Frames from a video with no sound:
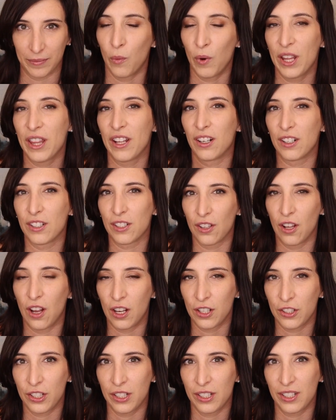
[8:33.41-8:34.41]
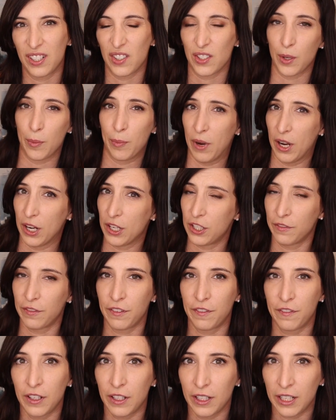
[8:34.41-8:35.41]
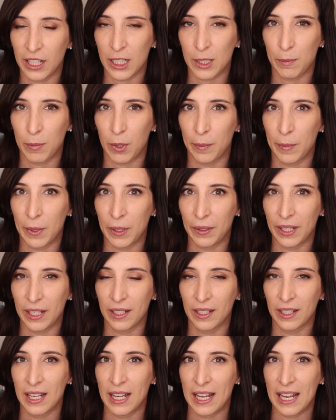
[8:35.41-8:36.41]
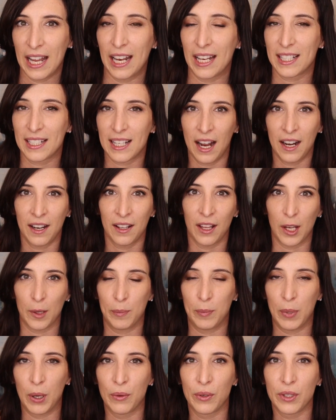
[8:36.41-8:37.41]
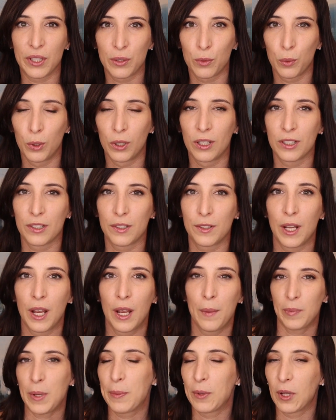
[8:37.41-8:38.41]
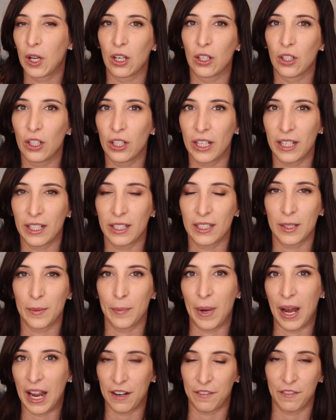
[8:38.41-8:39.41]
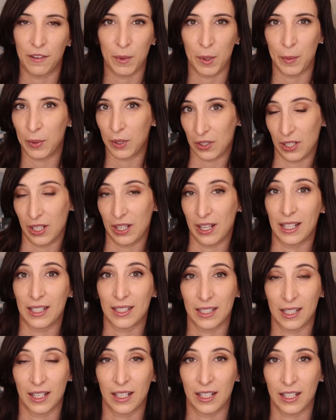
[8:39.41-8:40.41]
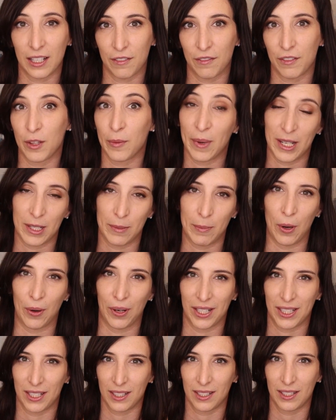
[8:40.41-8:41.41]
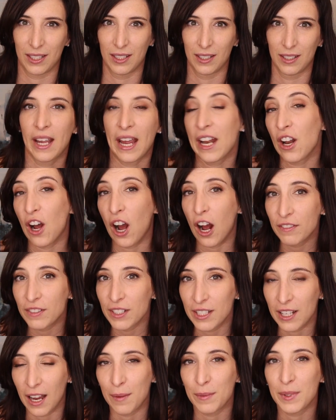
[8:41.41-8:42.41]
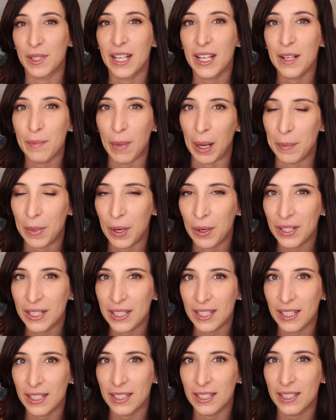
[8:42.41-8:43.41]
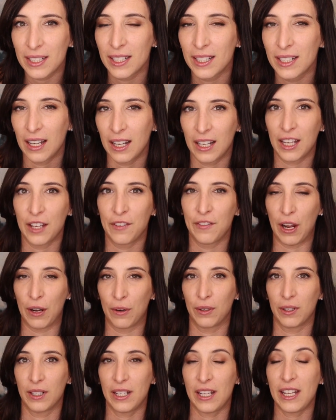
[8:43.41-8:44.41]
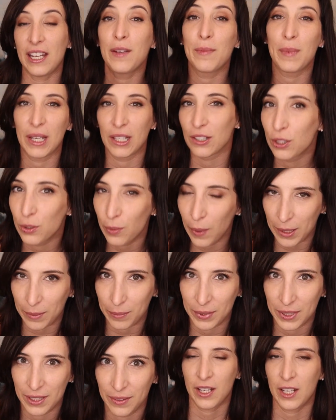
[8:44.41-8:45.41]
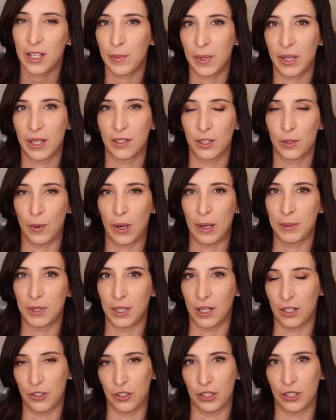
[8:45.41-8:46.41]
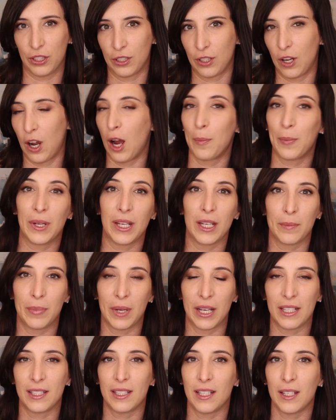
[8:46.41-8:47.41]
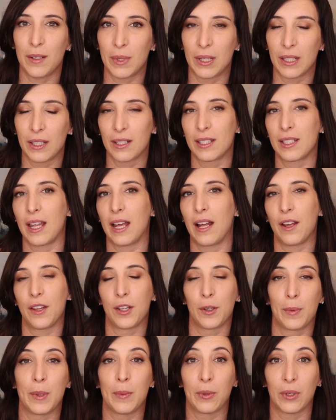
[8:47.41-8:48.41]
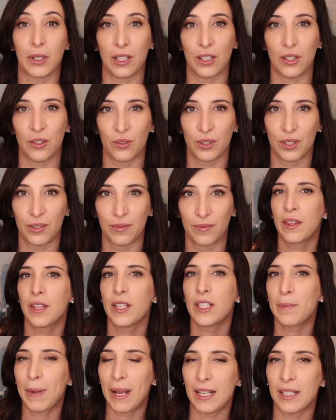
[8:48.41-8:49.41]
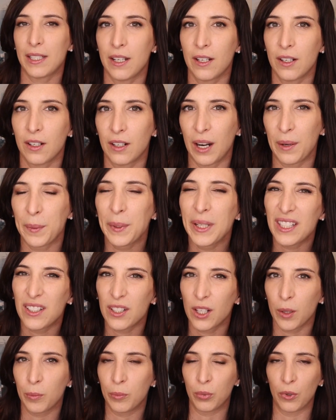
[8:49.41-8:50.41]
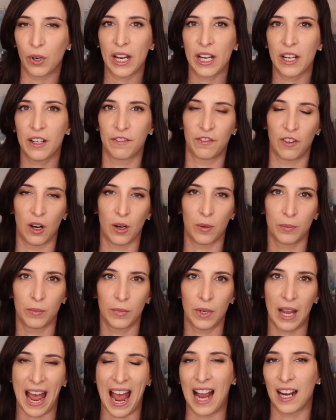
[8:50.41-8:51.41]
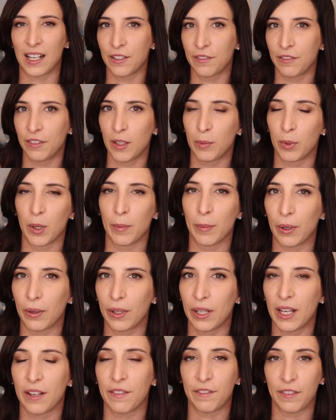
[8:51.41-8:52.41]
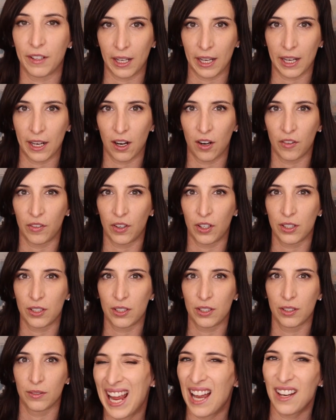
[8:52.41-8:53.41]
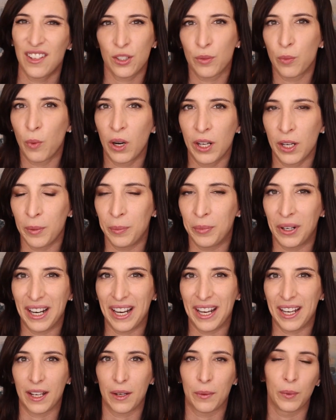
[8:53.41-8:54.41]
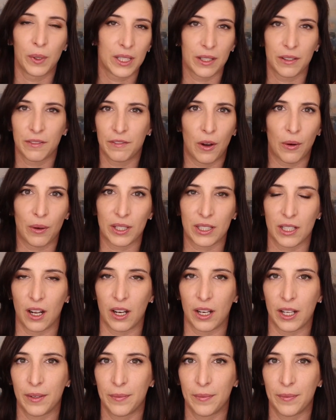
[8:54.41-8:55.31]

When there's launches, there's a bunch of affiliates promoting, and it's kind of like bonus wars. People are looking to buy from the person that's gonna give the best bonuses. And oftentimes in my bonuses, I give out email swipes. Email swipes are just copy and paste emails that other people can use. This past year, I really took a break from actively promoting affiliate offers. I just wanted a break and wasn't focused on it.